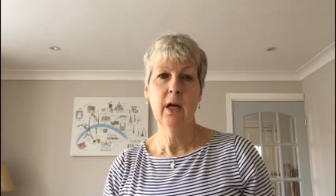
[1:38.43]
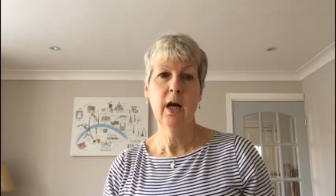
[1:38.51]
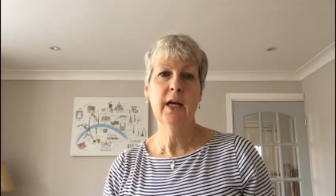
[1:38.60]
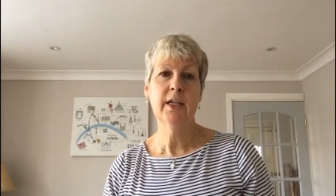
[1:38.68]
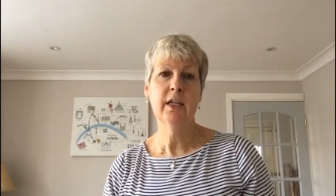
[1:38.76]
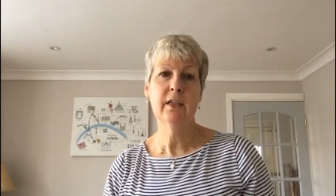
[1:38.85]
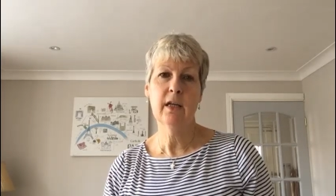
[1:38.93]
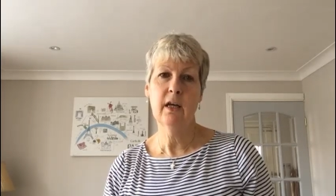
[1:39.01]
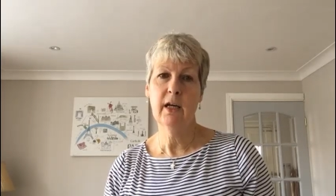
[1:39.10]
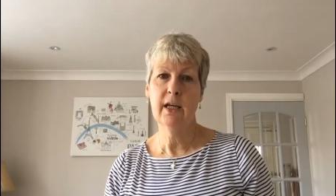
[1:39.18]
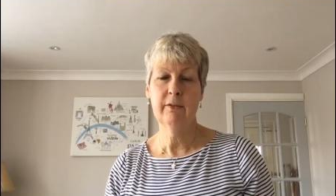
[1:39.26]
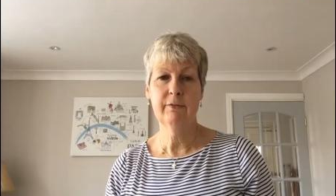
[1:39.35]
I know that
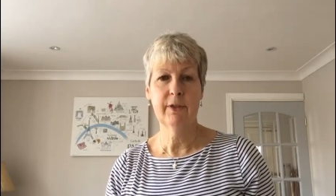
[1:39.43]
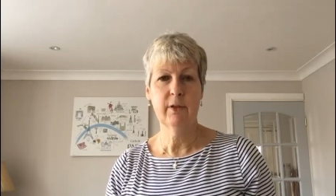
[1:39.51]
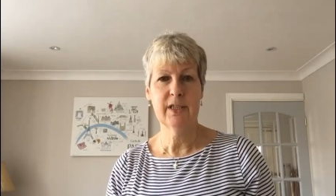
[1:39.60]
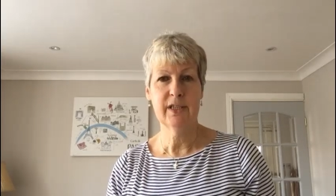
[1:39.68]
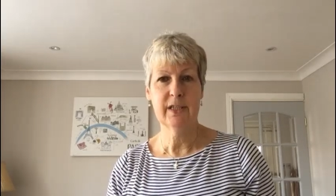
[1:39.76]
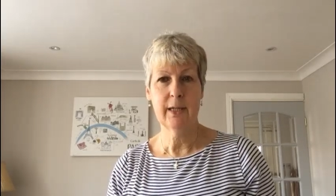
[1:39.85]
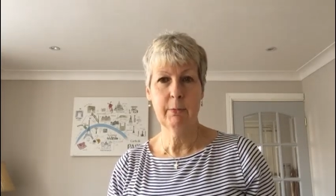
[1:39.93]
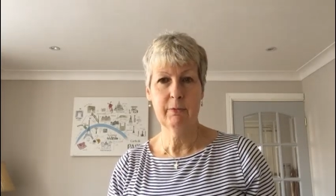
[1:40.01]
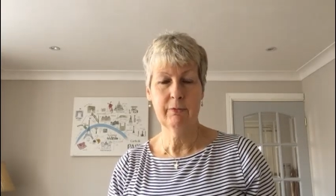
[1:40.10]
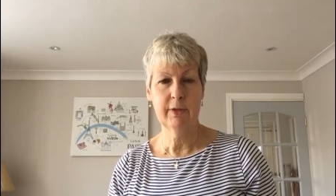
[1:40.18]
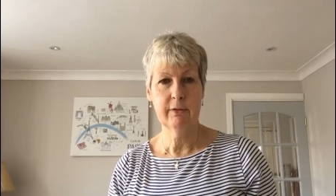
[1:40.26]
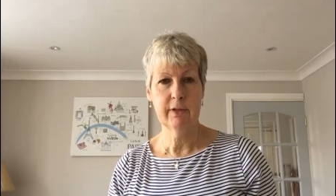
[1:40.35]
I have felt a stab of
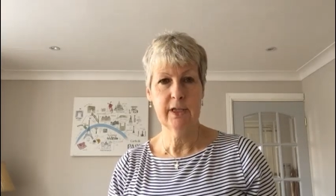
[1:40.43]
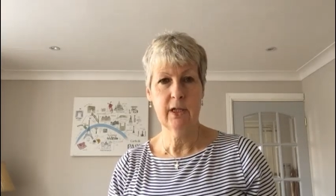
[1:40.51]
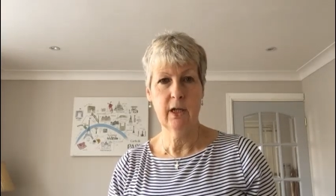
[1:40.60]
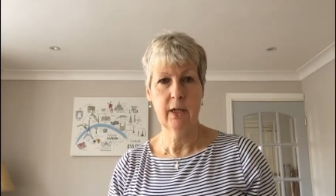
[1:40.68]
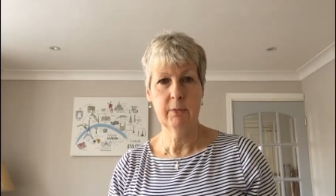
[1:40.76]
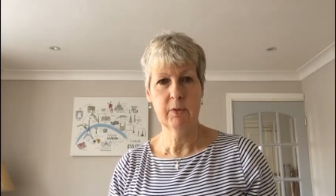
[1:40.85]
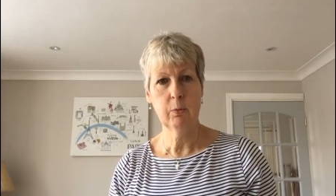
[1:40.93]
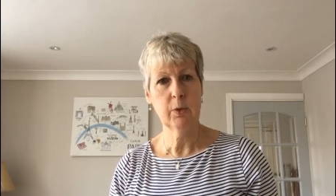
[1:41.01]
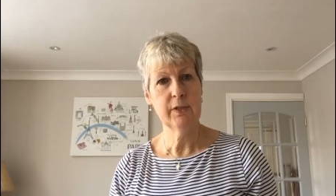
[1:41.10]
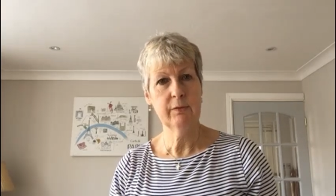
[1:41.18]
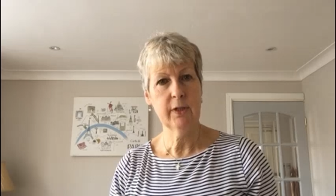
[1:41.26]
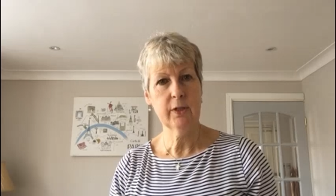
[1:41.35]
fear at times. What
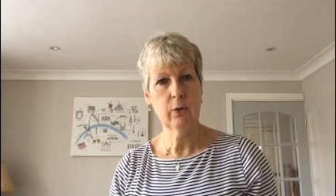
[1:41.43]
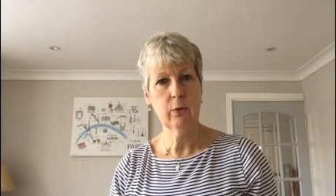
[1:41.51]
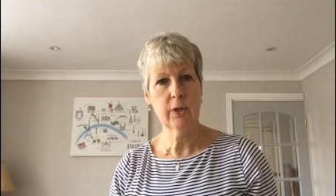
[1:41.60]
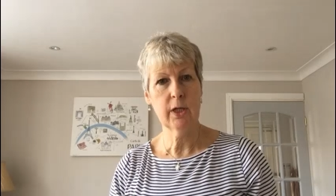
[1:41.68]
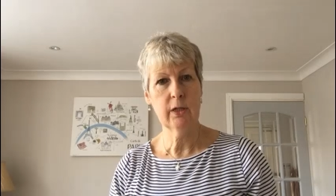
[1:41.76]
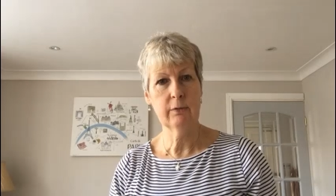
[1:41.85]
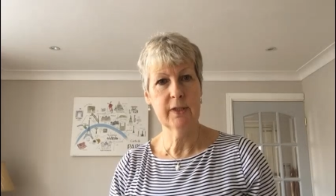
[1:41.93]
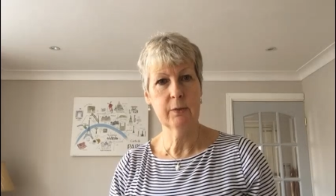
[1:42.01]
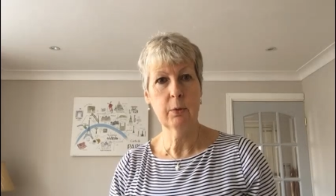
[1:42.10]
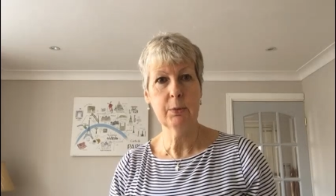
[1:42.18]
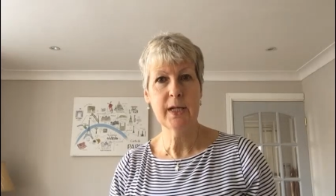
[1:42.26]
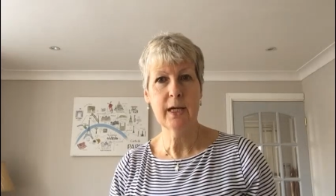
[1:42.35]
if I caught COVID?
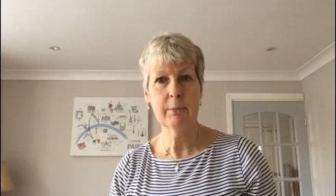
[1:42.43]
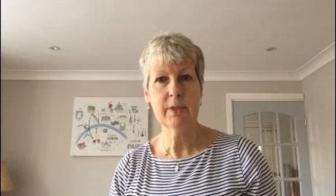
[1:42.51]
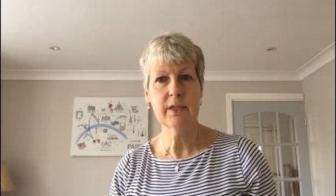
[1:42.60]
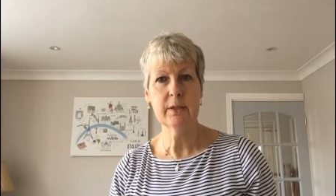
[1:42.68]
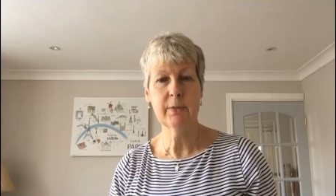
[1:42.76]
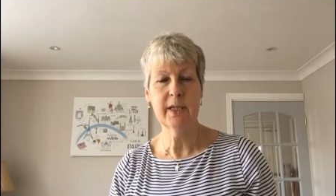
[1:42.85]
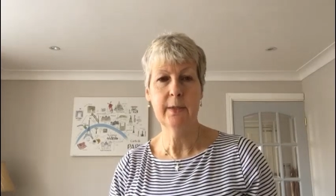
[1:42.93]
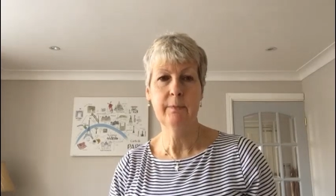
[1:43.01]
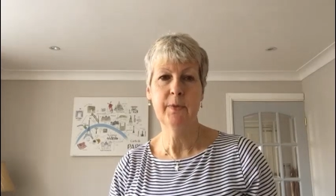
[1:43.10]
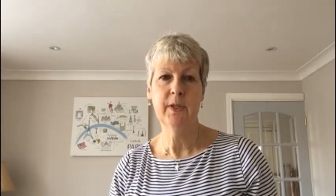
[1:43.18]
What would happen to me?